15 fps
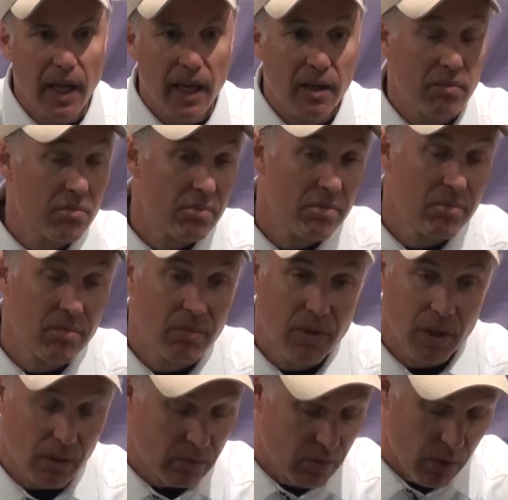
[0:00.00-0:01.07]
And,
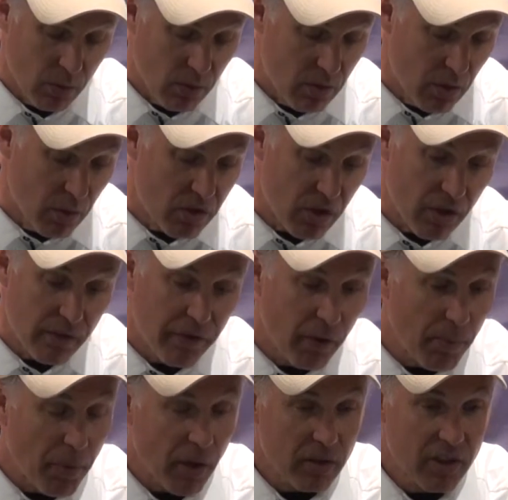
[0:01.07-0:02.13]
you know, Duke, Duke's a good
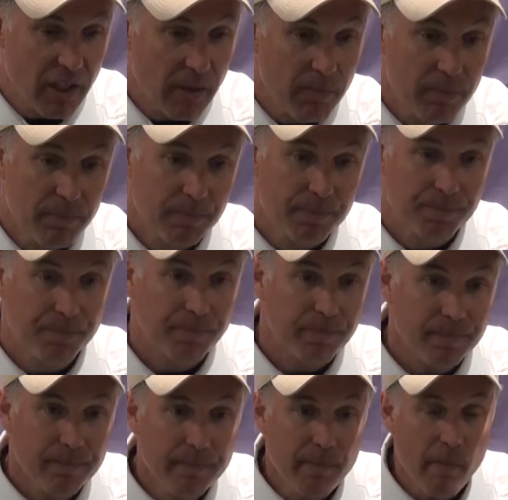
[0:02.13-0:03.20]
football team.
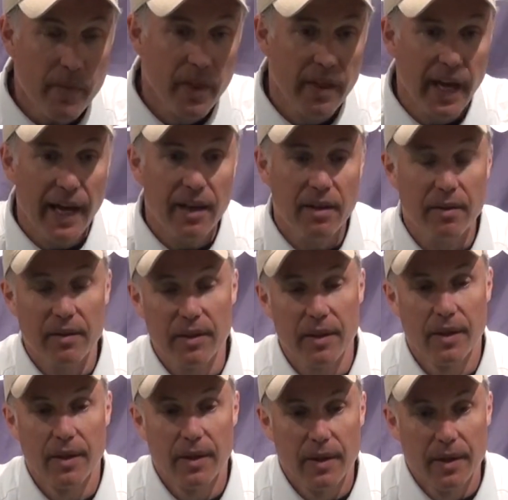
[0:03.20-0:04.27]
That,
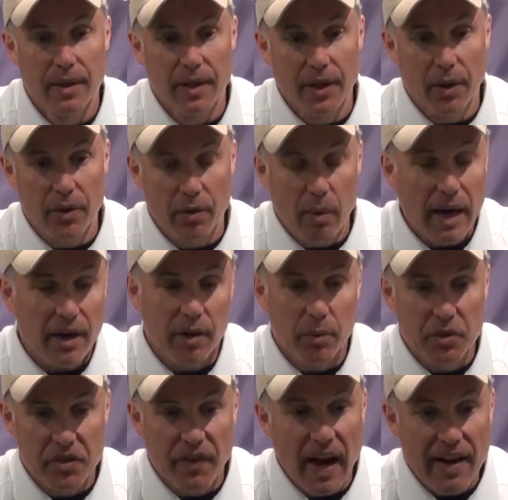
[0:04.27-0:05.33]
you know, the
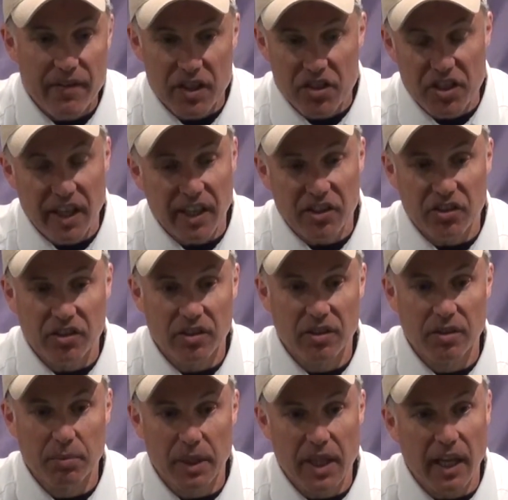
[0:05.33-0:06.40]
record was 5 and 6
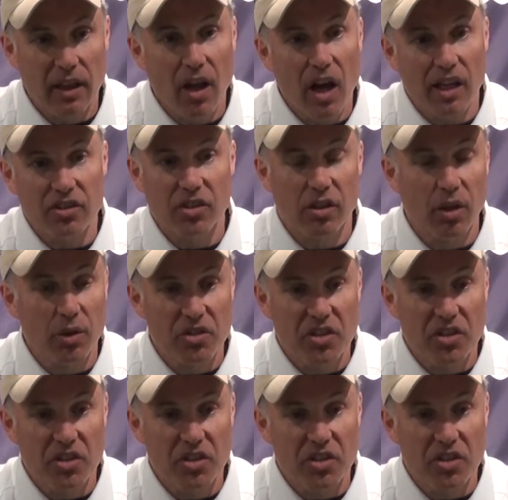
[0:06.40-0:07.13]
but they lost